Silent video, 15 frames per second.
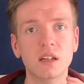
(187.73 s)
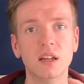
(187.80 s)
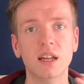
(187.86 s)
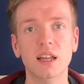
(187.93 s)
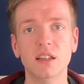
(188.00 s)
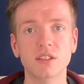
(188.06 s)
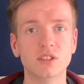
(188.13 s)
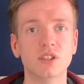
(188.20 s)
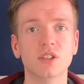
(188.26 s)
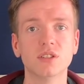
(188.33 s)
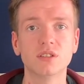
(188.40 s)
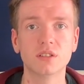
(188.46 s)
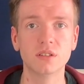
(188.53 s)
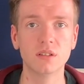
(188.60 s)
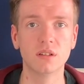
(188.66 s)
It's
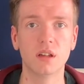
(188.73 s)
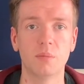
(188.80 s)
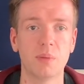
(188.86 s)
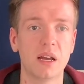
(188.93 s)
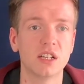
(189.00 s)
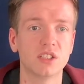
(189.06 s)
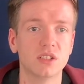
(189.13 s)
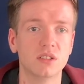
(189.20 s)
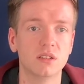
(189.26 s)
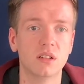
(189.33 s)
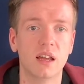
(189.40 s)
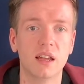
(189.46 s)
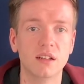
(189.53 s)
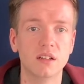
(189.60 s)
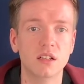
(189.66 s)
just a passion
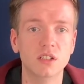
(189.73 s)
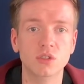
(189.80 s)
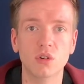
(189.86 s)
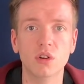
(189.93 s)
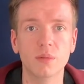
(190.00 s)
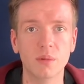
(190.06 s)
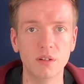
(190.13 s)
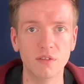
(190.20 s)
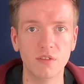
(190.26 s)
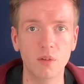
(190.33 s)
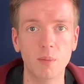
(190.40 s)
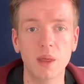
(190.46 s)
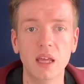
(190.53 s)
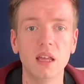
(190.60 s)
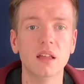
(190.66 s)
and enjoyment for
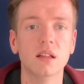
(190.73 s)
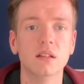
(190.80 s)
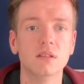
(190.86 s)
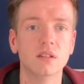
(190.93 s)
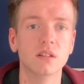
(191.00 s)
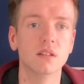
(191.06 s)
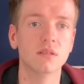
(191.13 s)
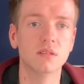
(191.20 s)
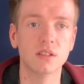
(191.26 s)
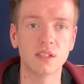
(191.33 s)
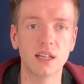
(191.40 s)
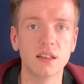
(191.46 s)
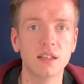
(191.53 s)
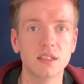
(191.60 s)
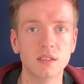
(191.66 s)
me to
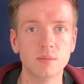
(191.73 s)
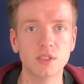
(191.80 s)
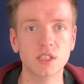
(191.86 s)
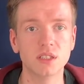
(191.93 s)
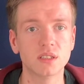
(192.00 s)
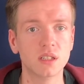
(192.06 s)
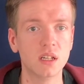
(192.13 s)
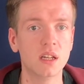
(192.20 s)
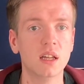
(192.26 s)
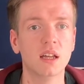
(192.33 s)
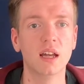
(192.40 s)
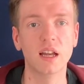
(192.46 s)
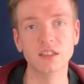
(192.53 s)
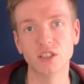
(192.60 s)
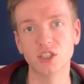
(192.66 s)
take these images
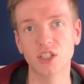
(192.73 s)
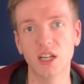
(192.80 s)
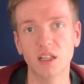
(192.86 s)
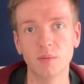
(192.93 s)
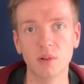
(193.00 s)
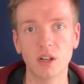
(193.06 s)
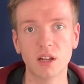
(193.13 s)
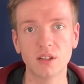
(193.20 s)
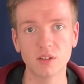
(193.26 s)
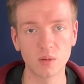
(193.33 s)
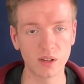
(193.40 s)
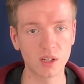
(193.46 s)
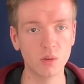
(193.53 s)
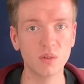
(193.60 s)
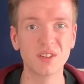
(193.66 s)
and to share them online so I
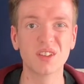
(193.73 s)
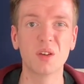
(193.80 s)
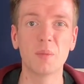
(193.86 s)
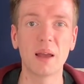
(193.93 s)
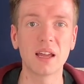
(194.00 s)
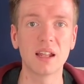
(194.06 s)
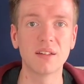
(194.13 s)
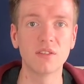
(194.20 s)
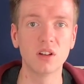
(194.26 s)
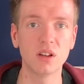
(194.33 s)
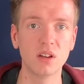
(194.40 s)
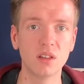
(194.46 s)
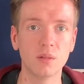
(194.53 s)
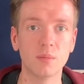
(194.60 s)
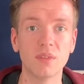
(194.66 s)
can always go back and have a look at them.